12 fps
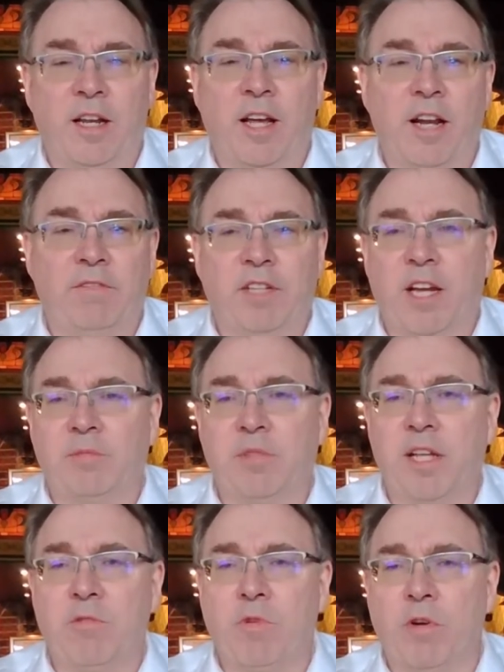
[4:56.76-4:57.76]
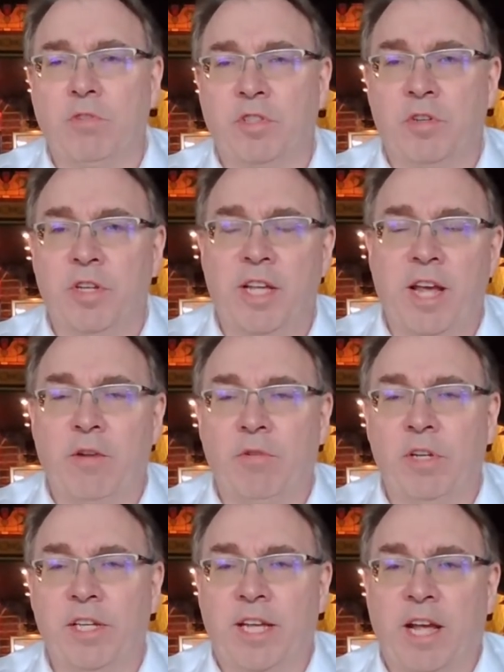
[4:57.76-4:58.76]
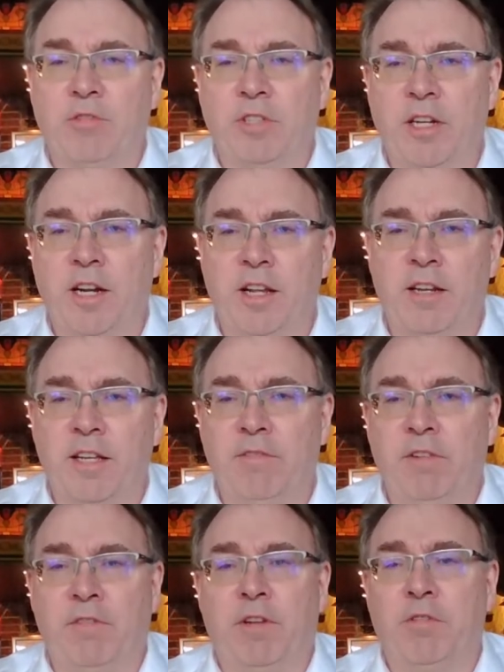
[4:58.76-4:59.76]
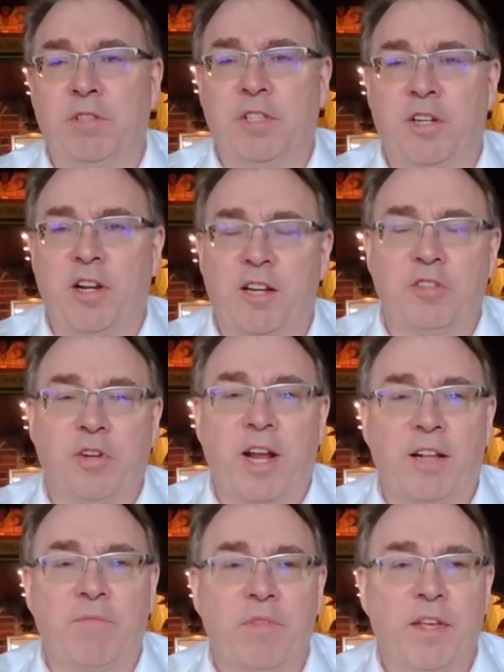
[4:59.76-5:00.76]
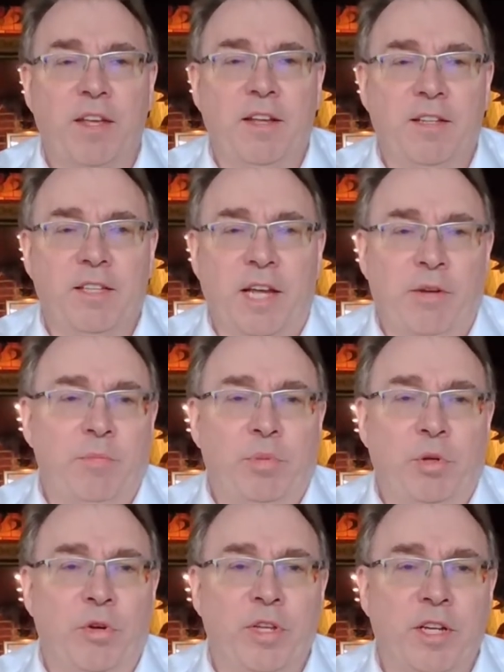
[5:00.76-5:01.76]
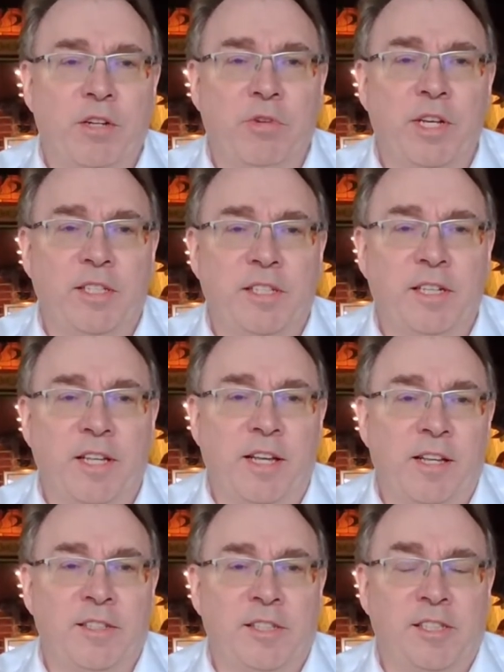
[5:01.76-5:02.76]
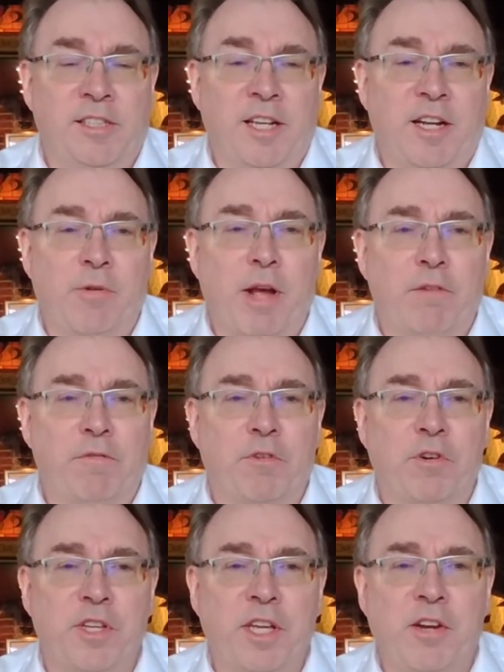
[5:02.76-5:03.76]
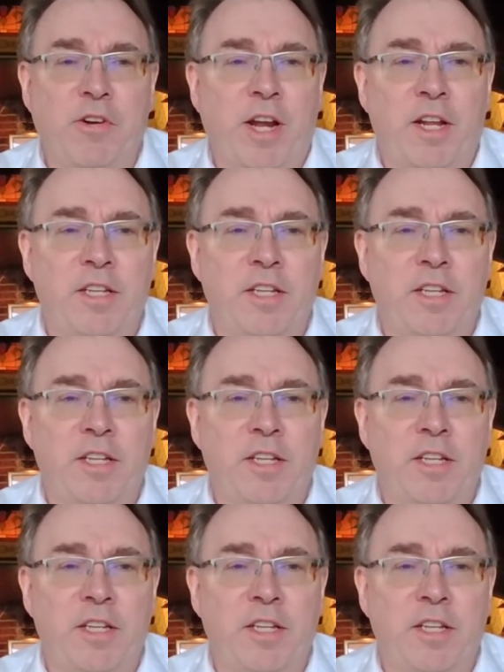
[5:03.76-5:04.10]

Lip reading: a lot of times they won't. So you can't really count on it. And even if there was a contract that employee agreed to stick around for a year,